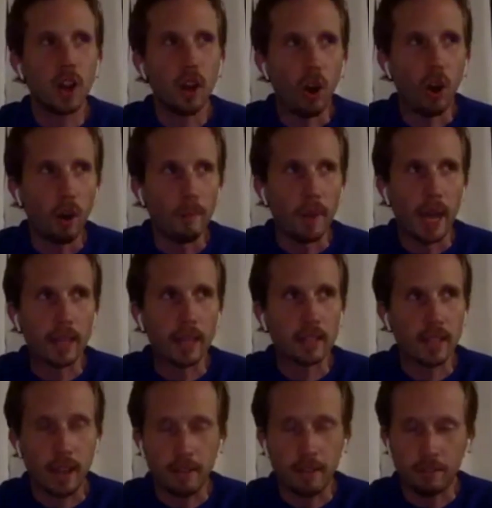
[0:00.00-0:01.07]
Are Matt
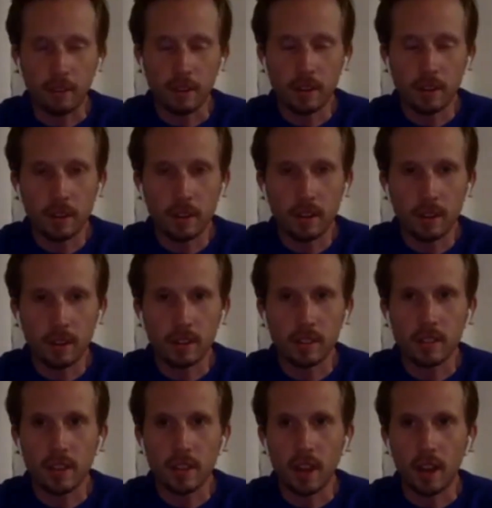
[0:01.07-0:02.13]
Stafford,
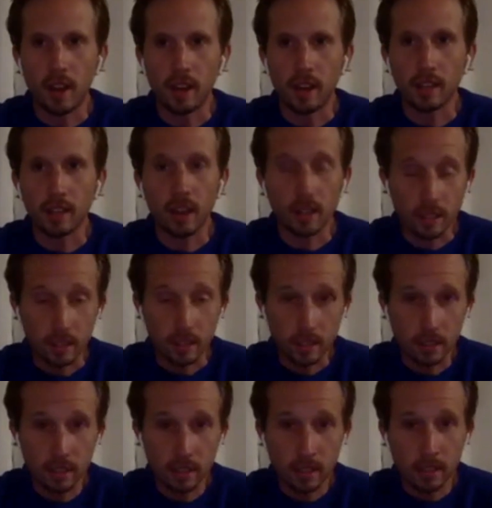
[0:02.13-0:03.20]

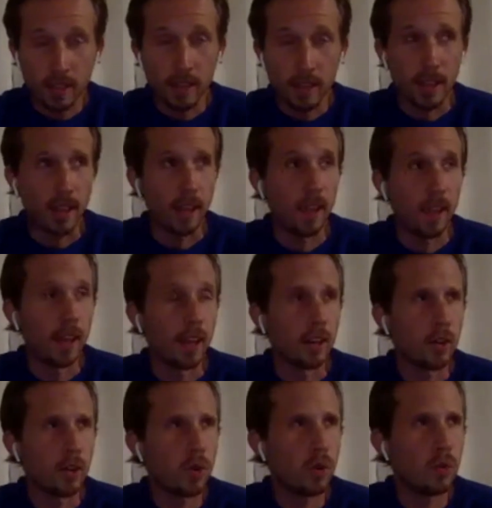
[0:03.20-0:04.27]
Cousins, and
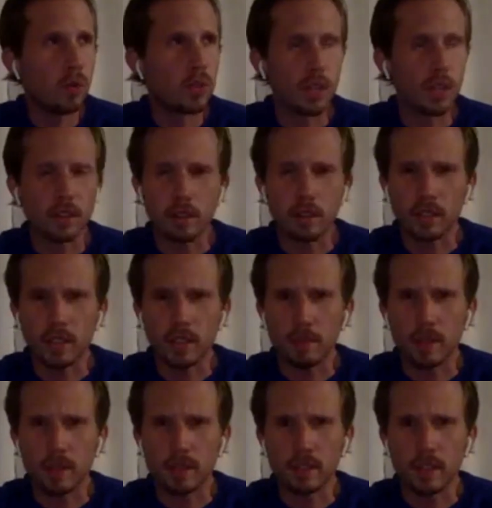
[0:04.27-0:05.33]
who was the other
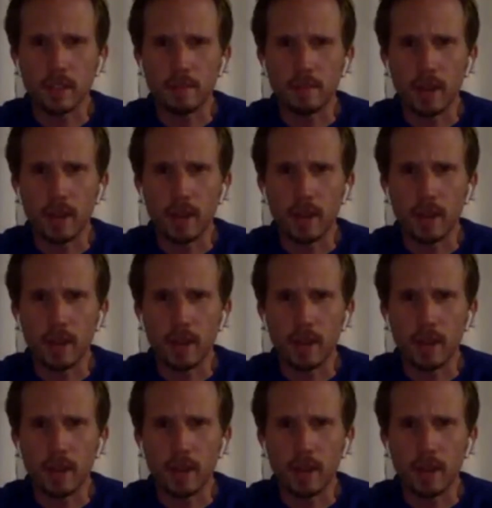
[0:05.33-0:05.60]
example that you gave?